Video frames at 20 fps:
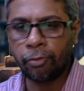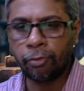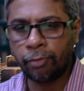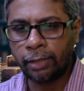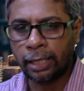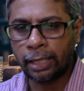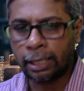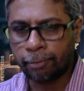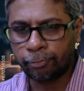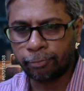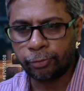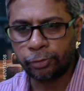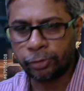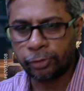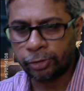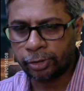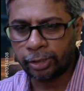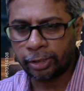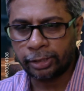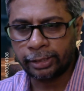we have to
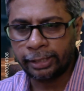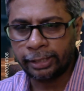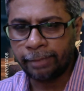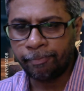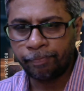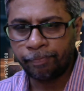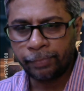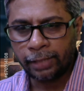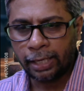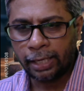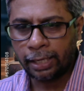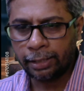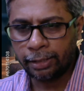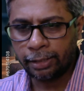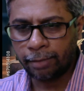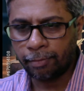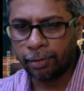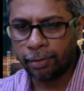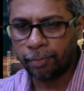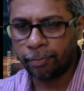study and
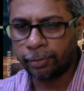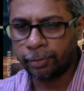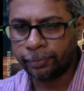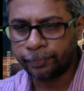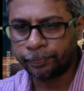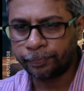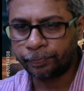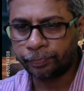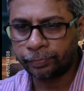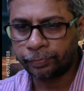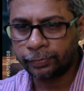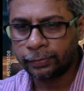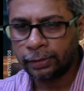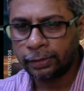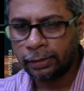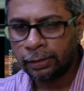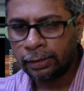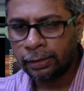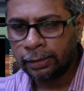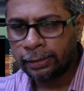remember.
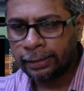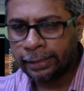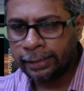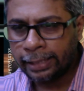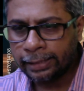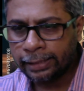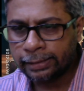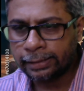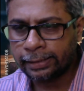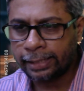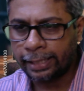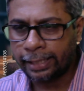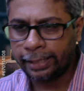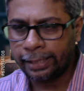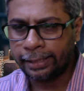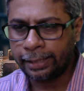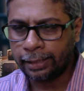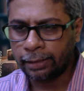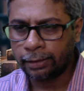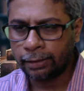Next
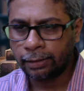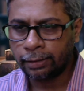area,